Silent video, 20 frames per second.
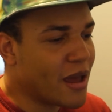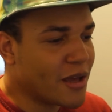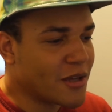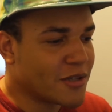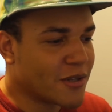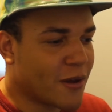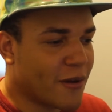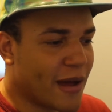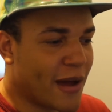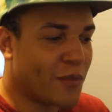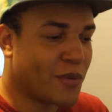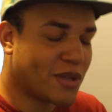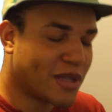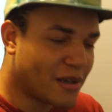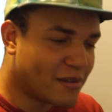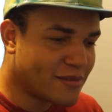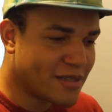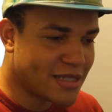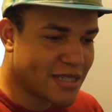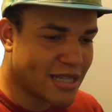So I would
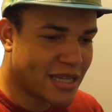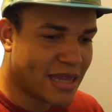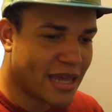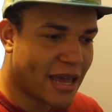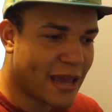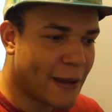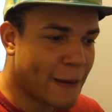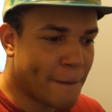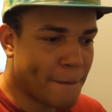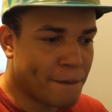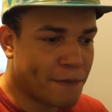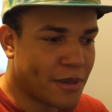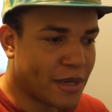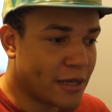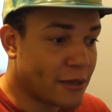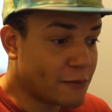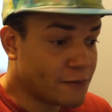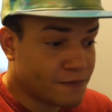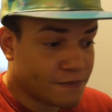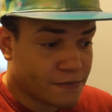love to see that,
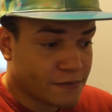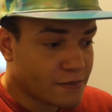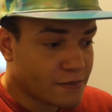but